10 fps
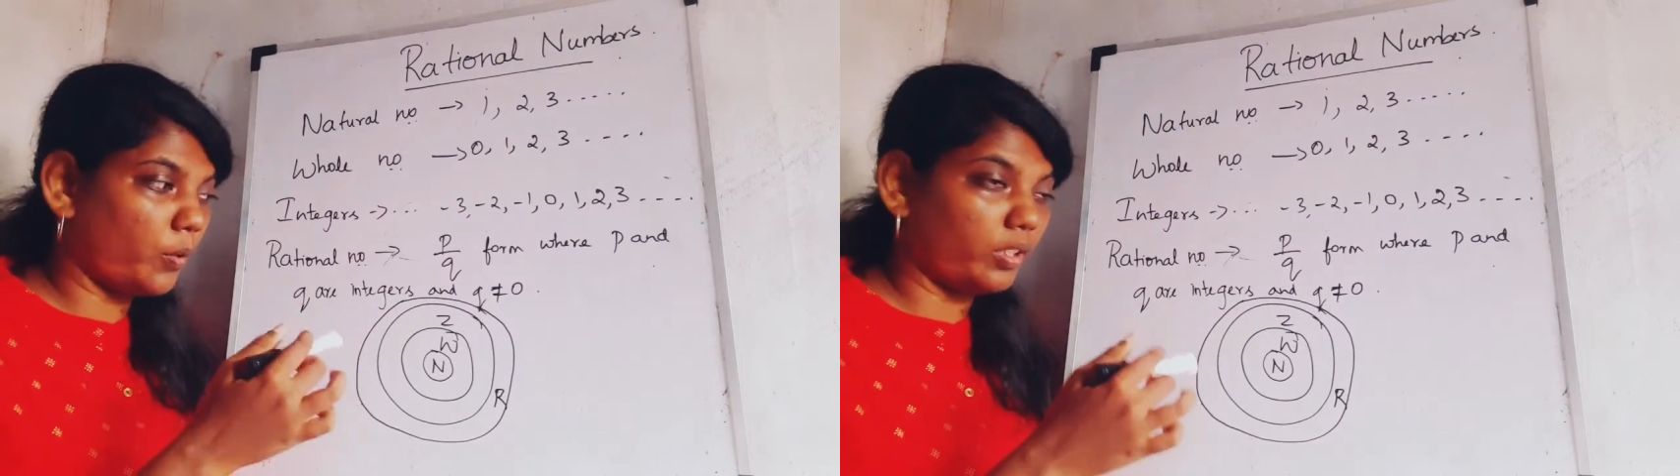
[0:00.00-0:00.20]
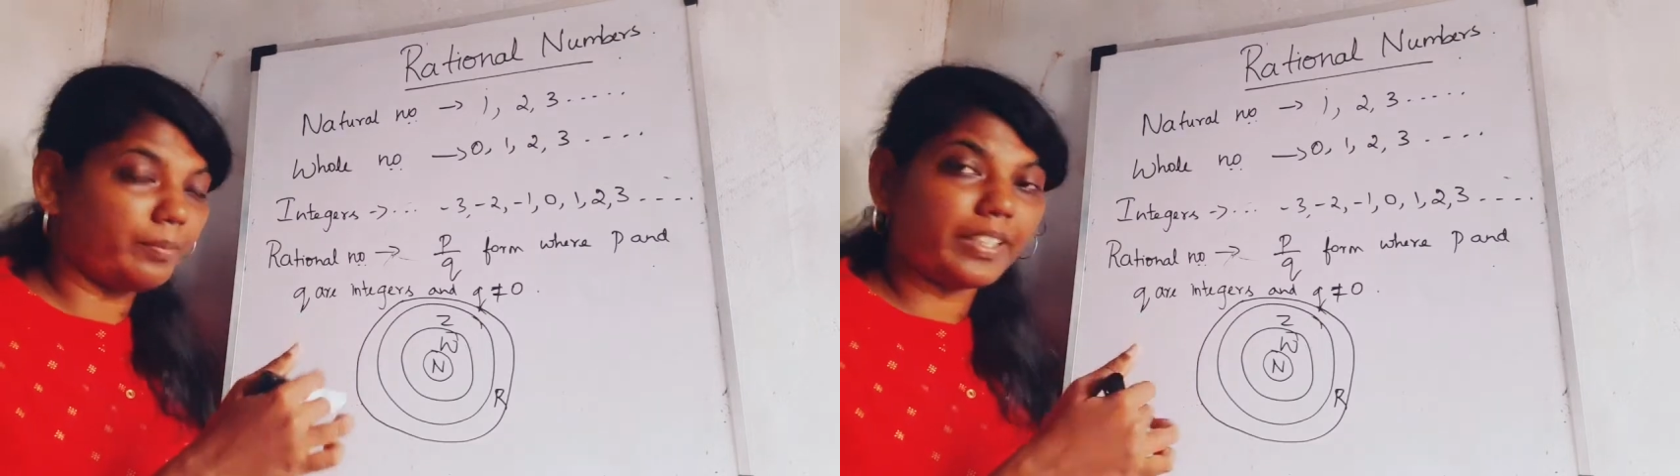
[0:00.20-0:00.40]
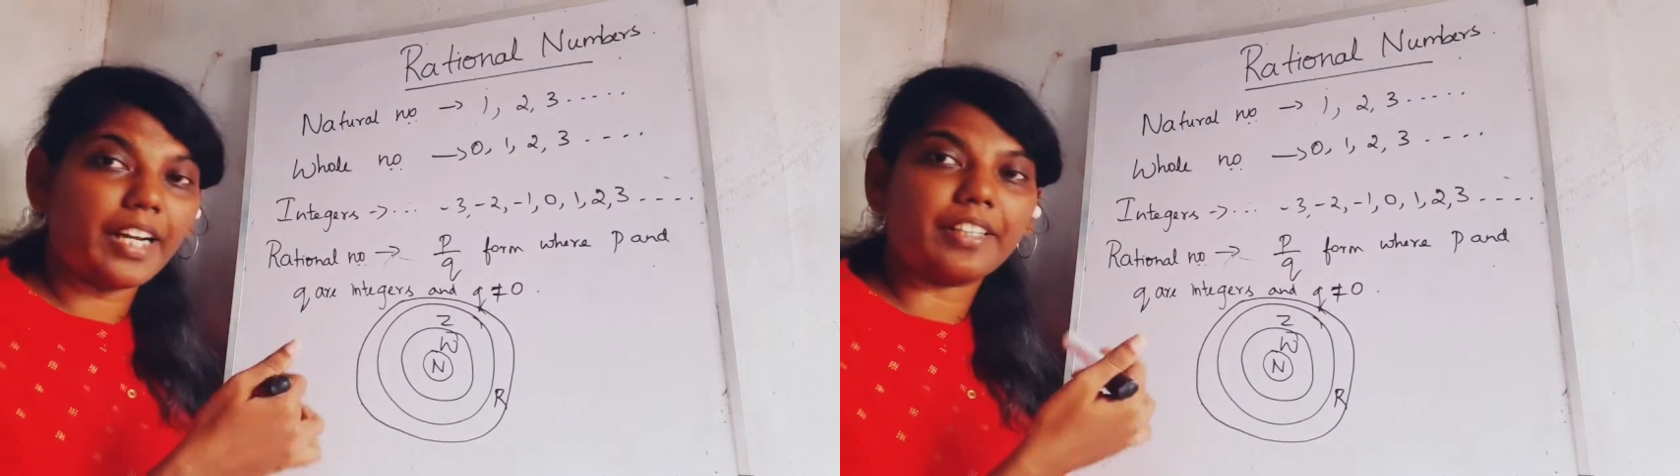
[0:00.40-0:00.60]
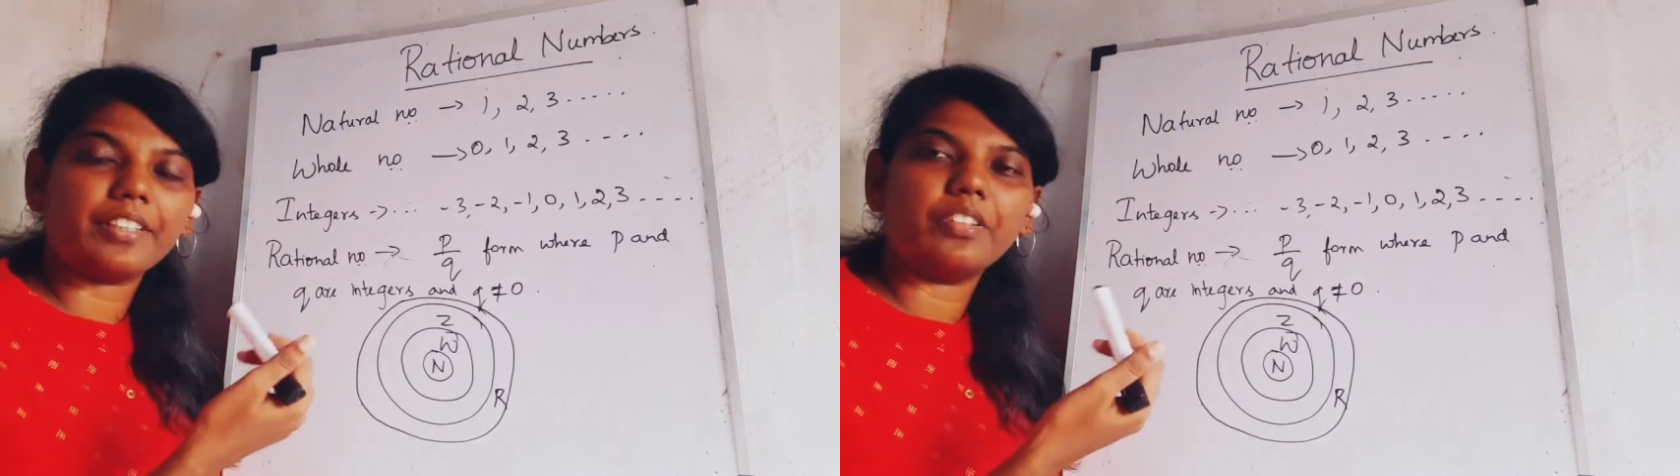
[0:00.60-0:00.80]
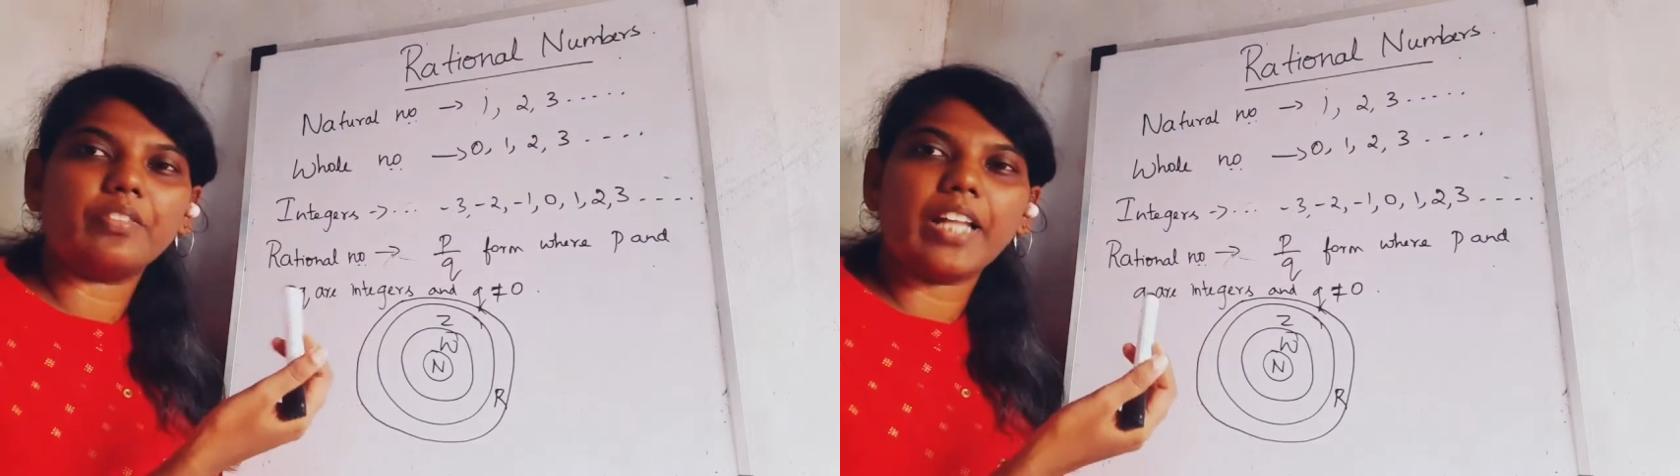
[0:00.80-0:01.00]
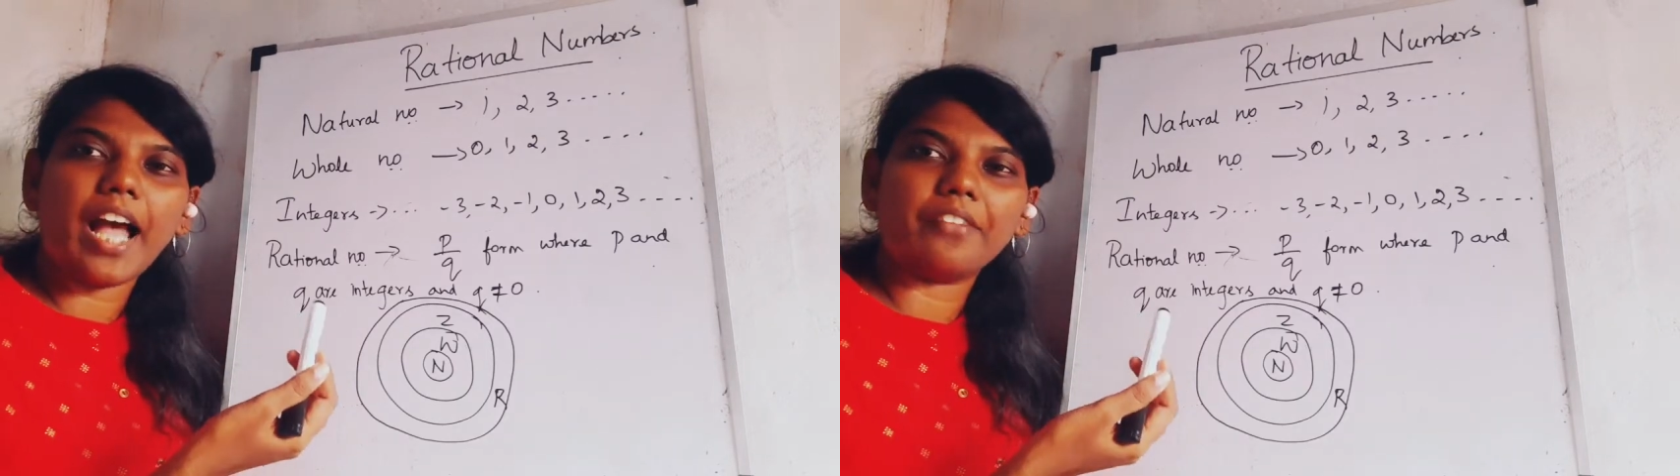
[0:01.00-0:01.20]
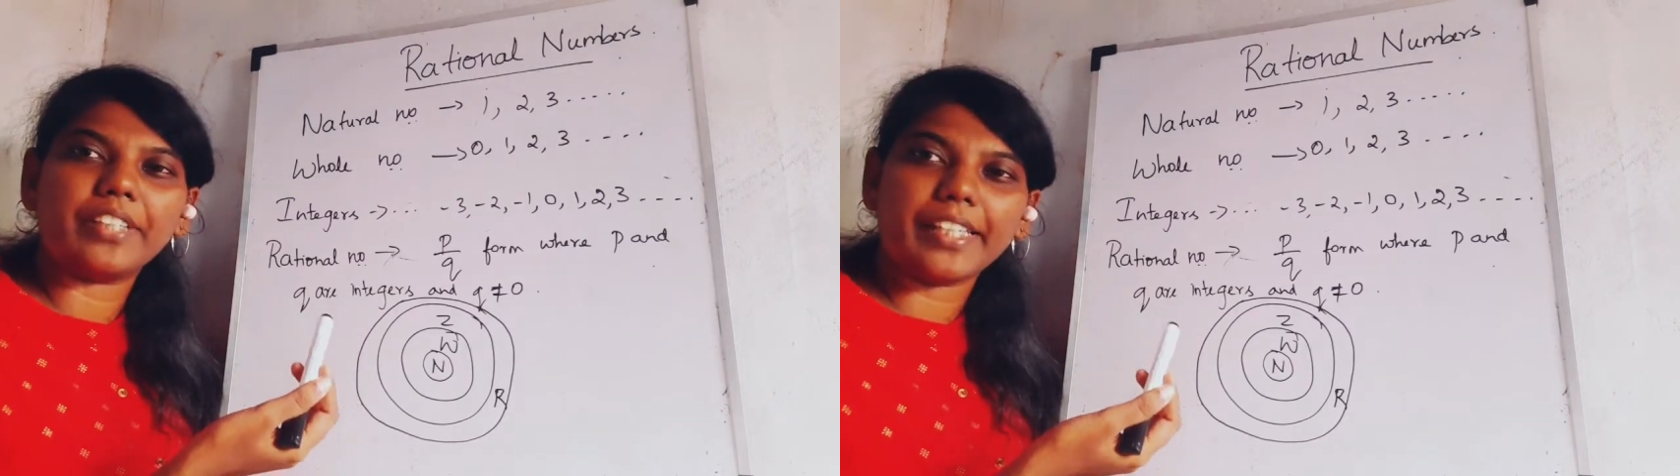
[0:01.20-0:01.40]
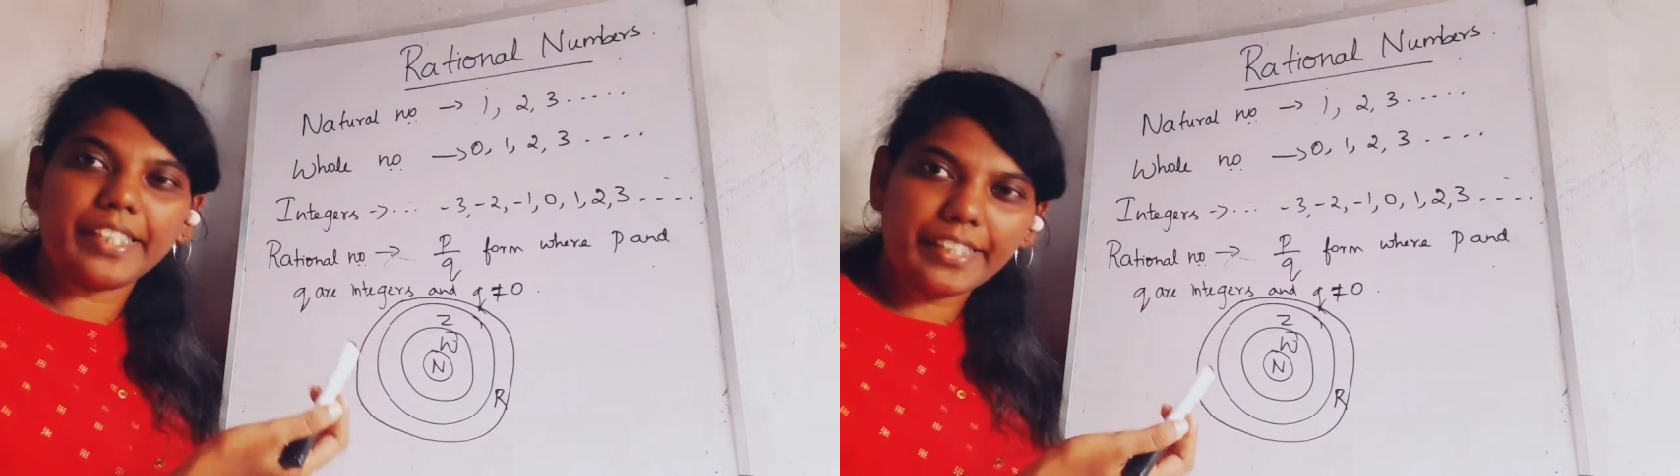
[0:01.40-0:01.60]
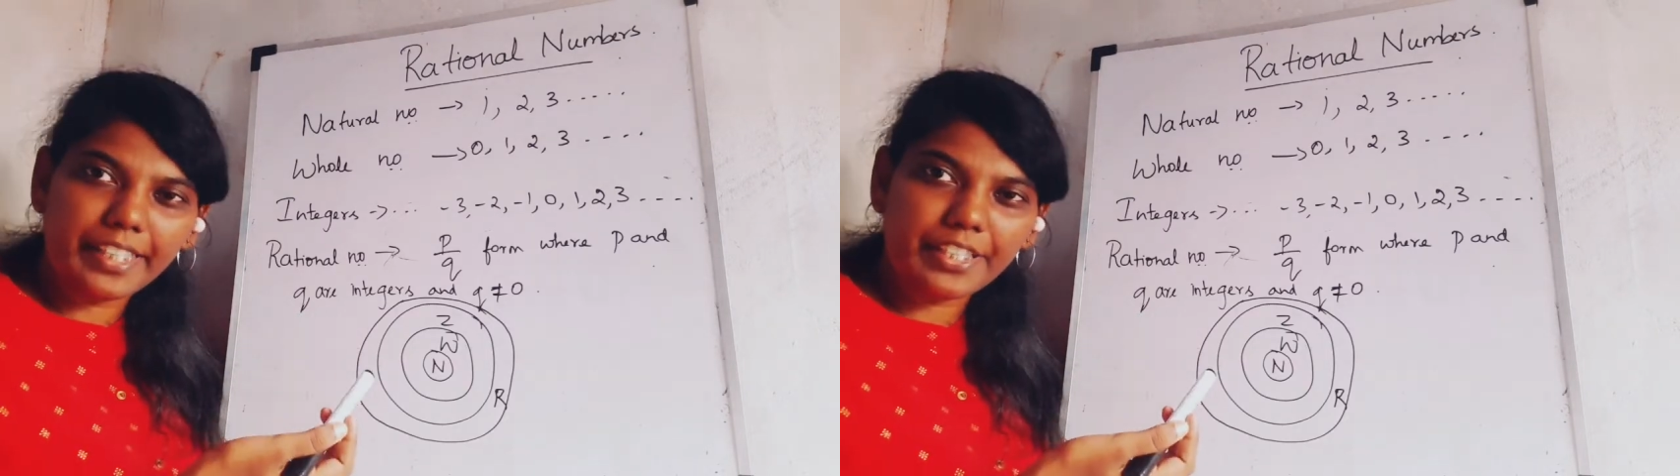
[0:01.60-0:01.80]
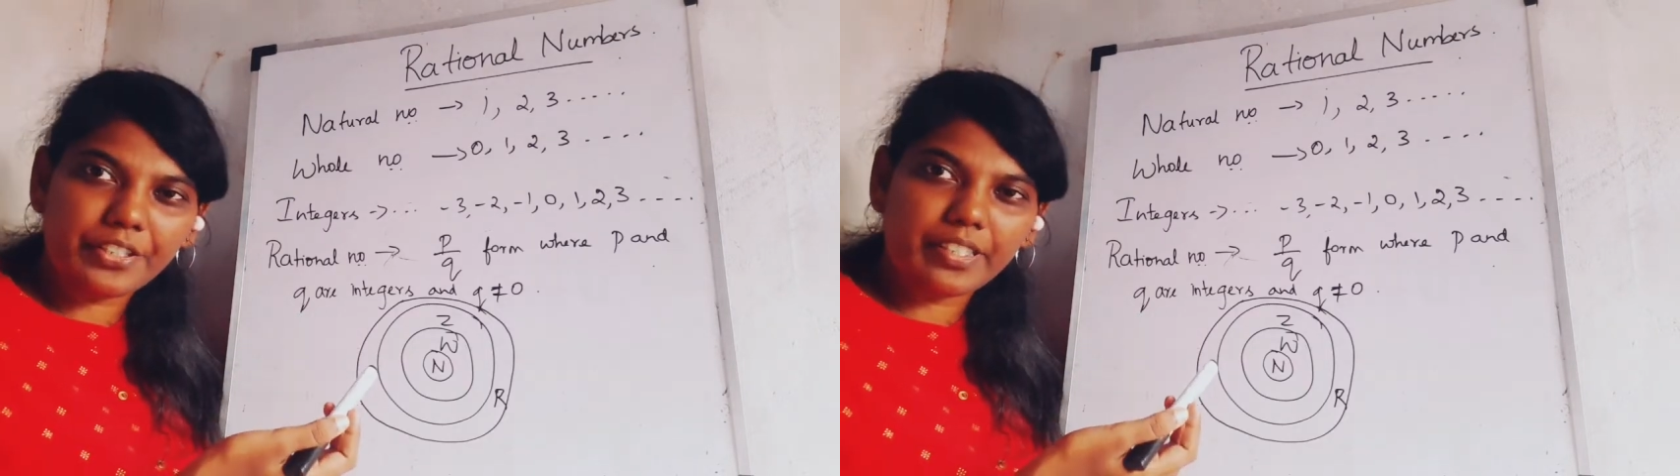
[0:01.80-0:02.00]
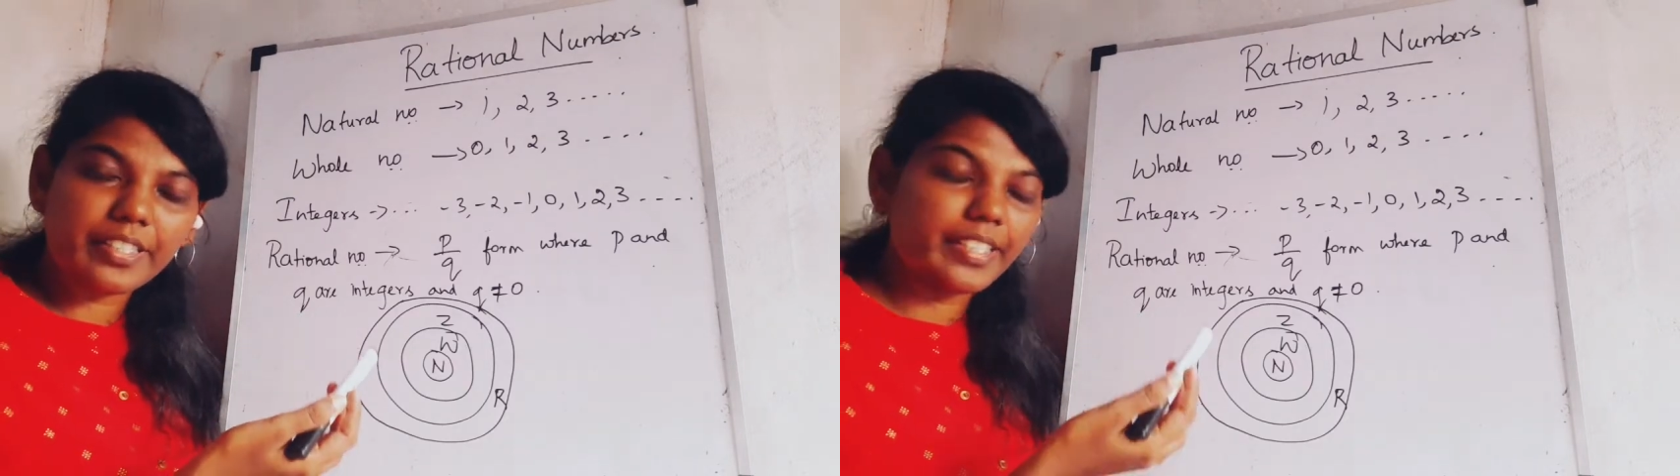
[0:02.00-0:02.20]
whole number category we will have the integers,